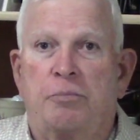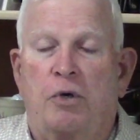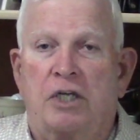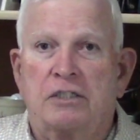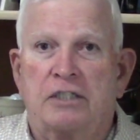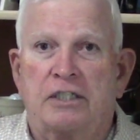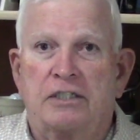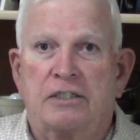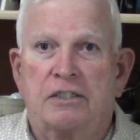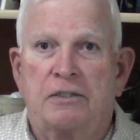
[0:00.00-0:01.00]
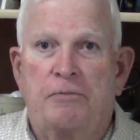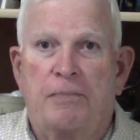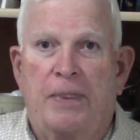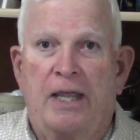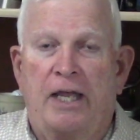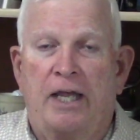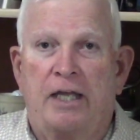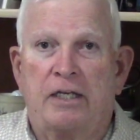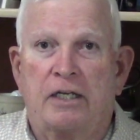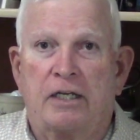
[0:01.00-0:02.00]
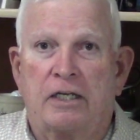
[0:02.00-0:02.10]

process, and